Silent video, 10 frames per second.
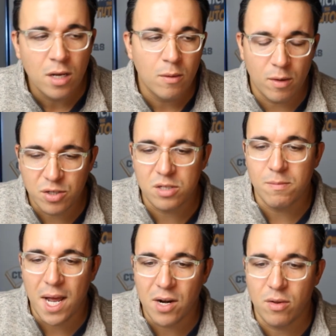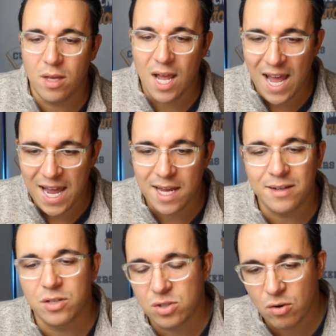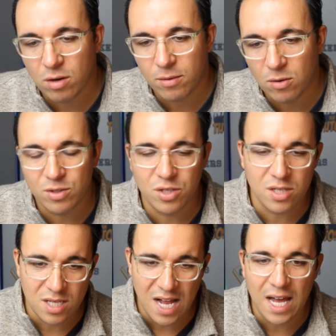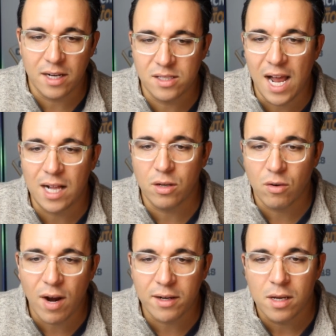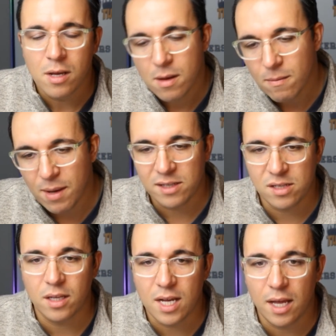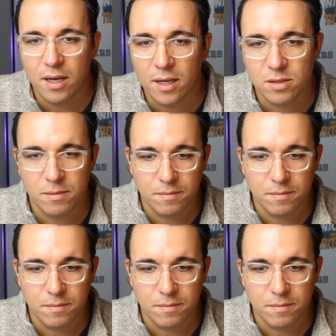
which is better than A, discernible, which is not exactly correct based on the context.